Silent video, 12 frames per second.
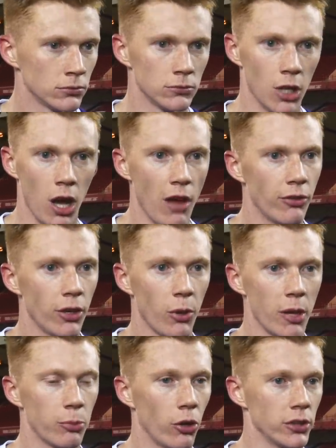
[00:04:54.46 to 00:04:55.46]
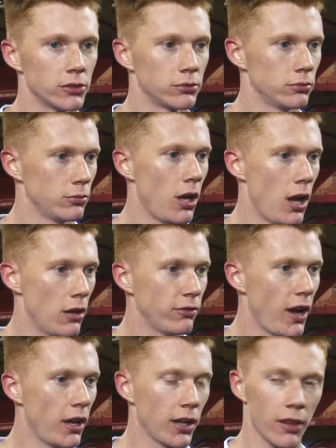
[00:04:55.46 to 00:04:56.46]
No, every away point is uh,
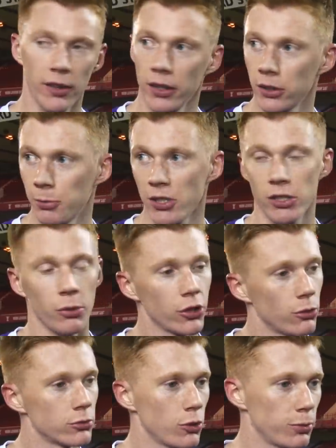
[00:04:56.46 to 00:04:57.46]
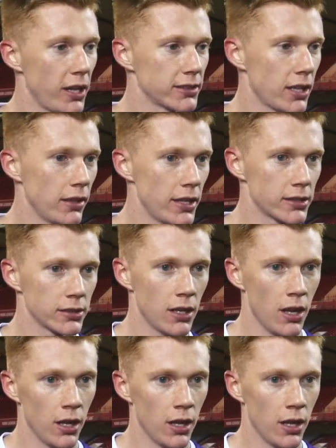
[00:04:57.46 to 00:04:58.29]
vital, I think, especially when you come to a place like this.